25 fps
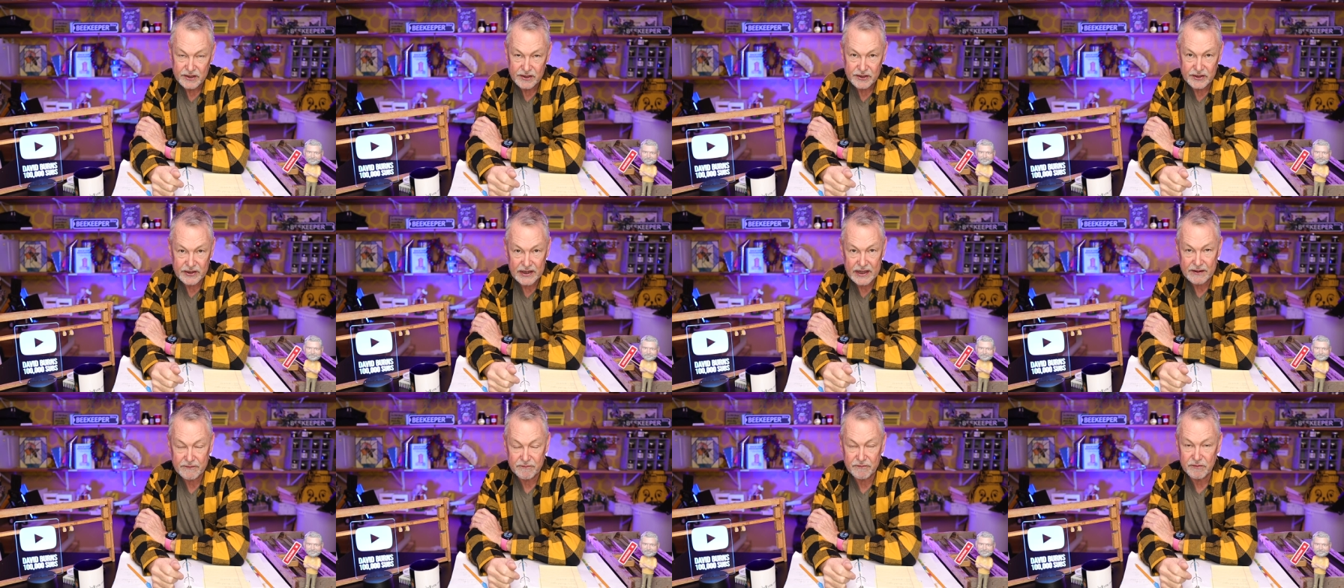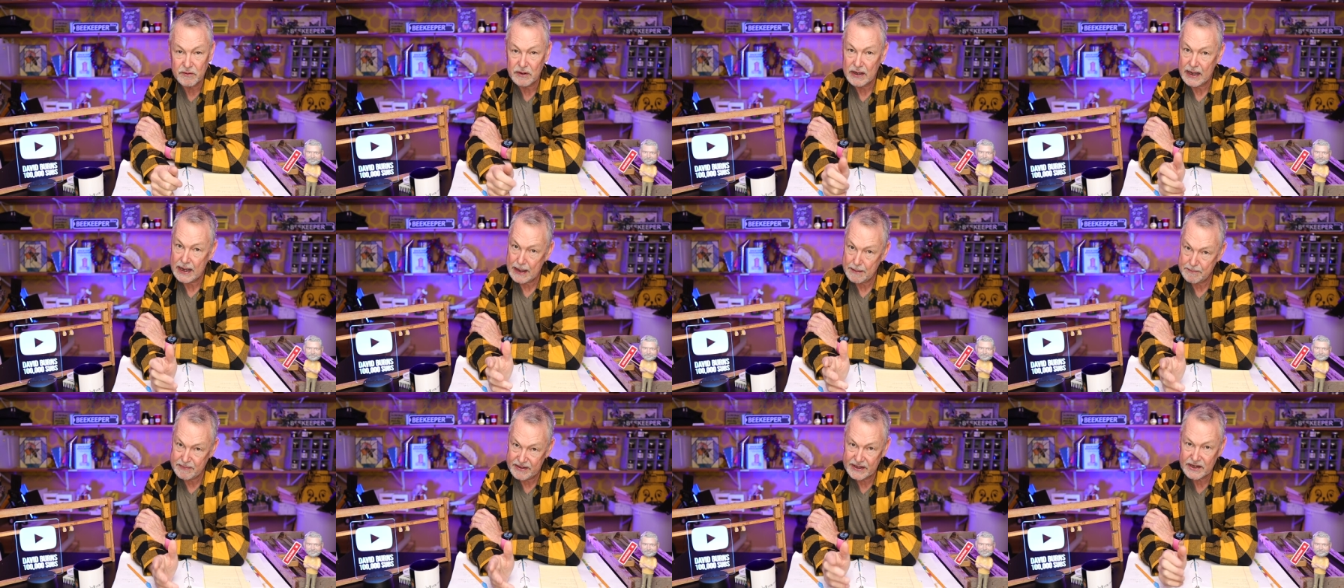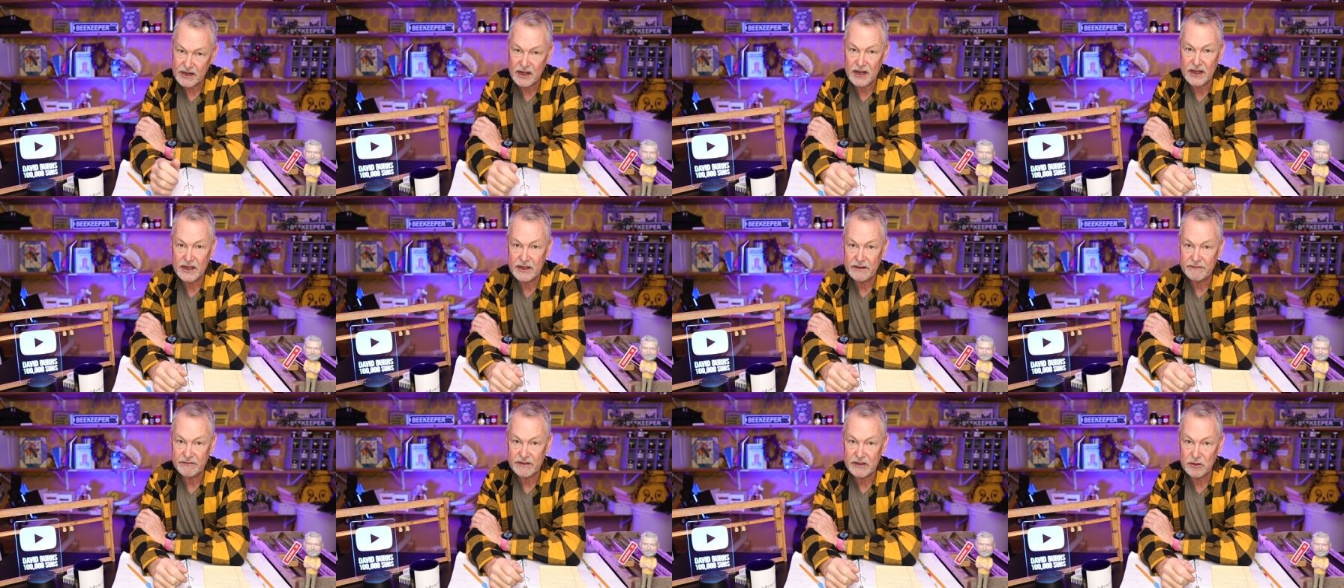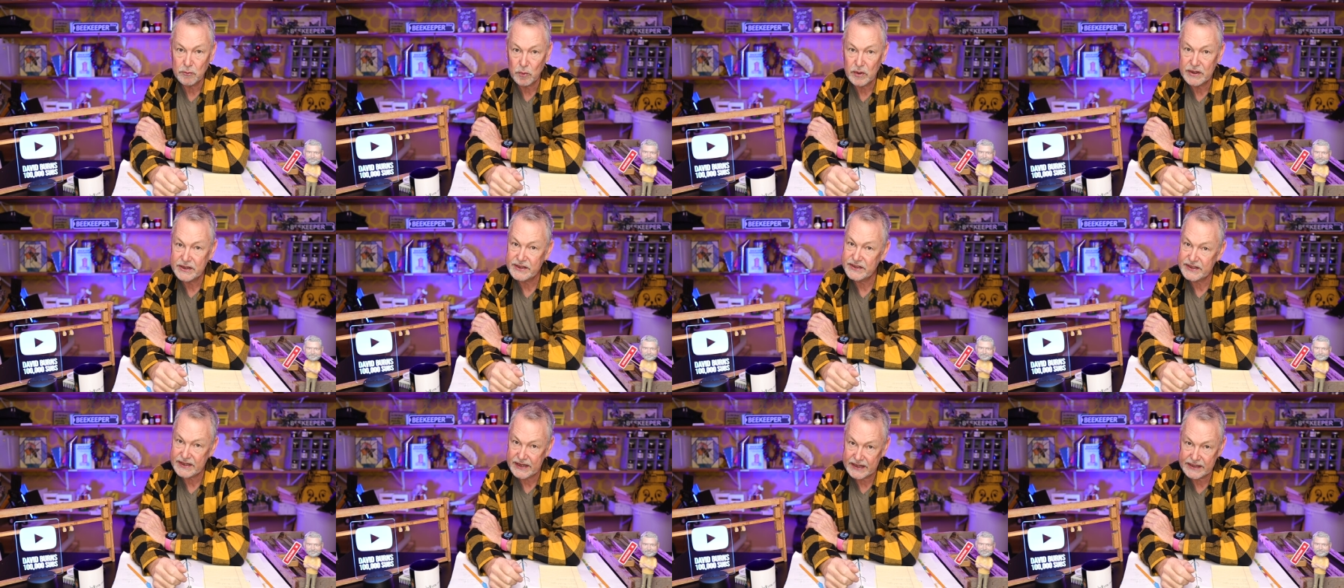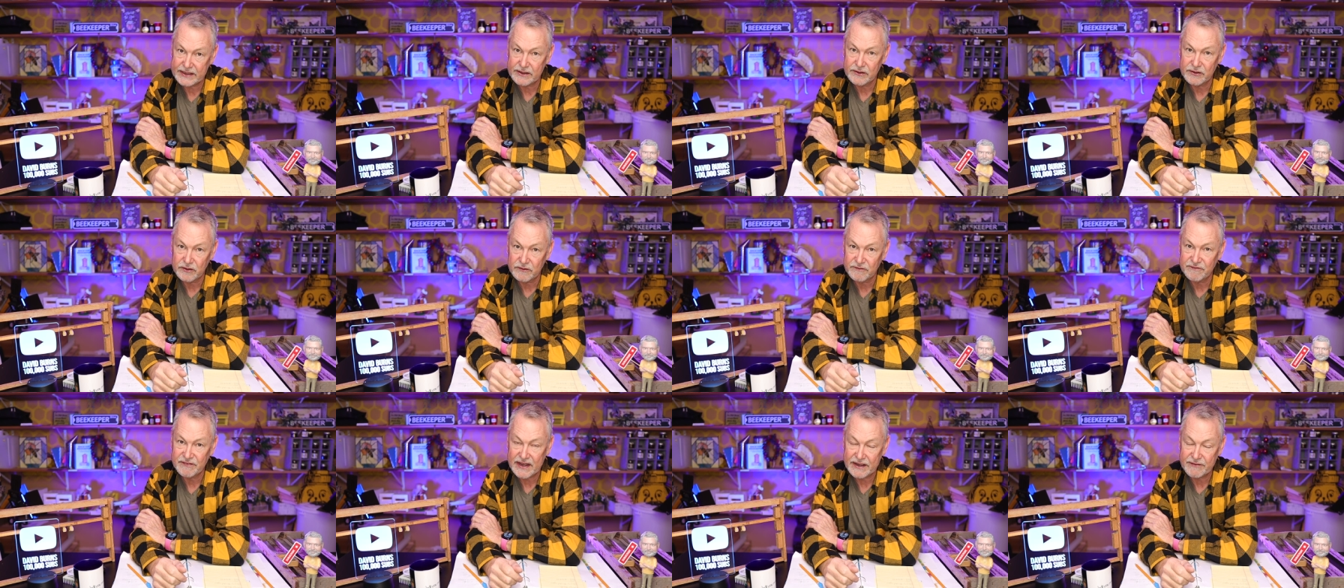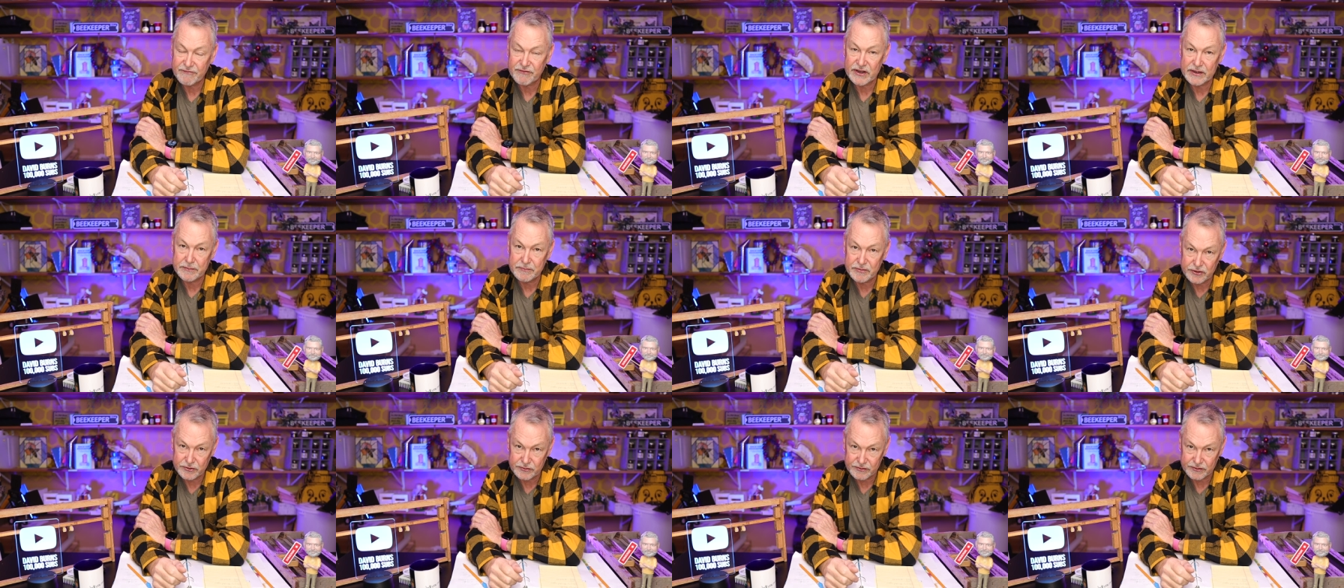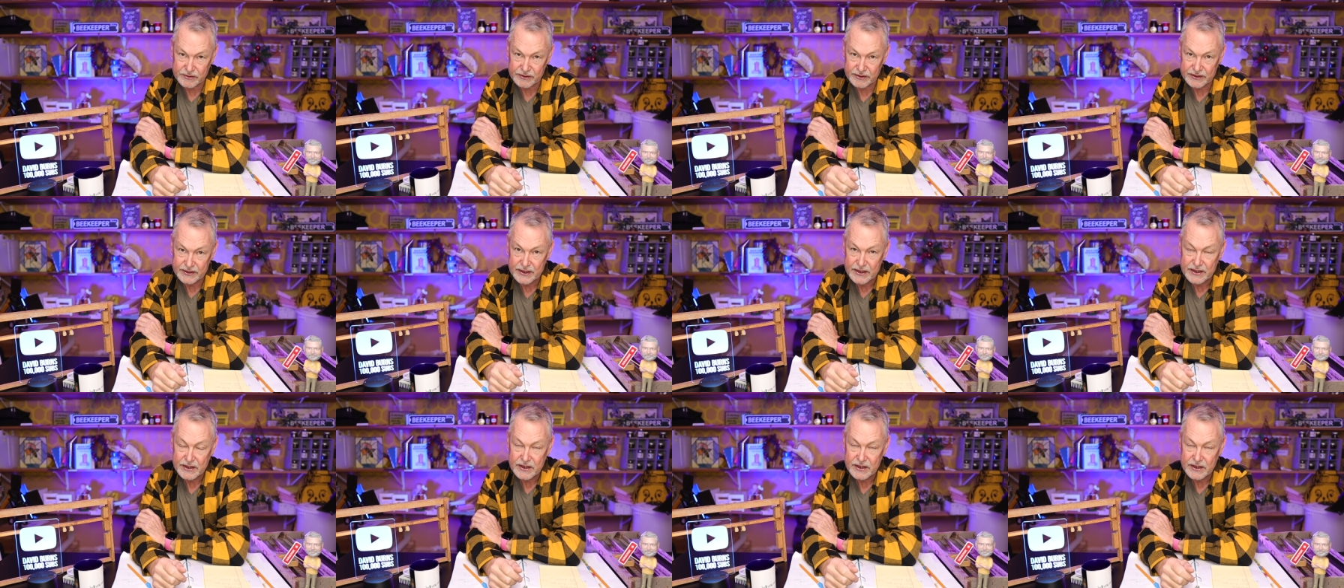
You have a big hive and one tiny little five frame nuke.